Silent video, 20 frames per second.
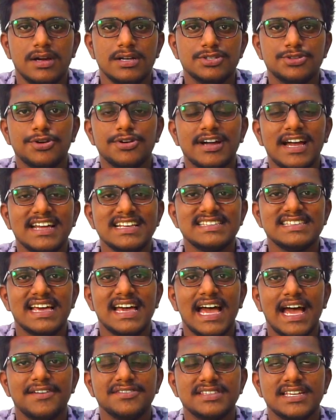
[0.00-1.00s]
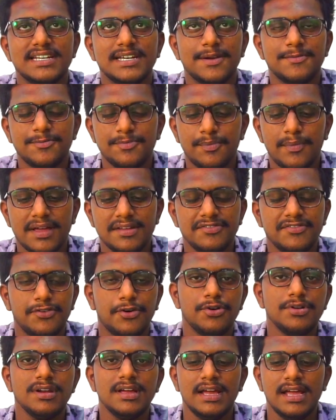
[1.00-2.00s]
So guys, I have set up my
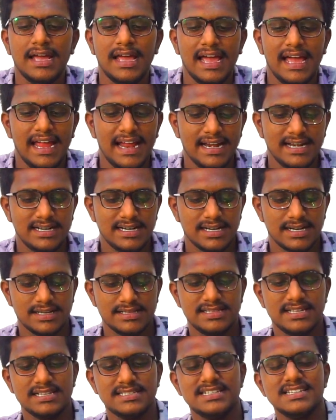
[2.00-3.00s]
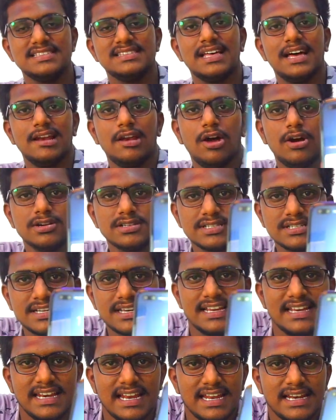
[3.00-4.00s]
phone, and this is the lock
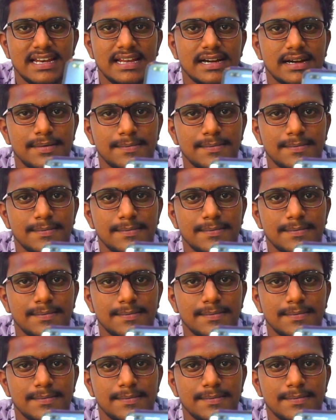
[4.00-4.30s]
screen, and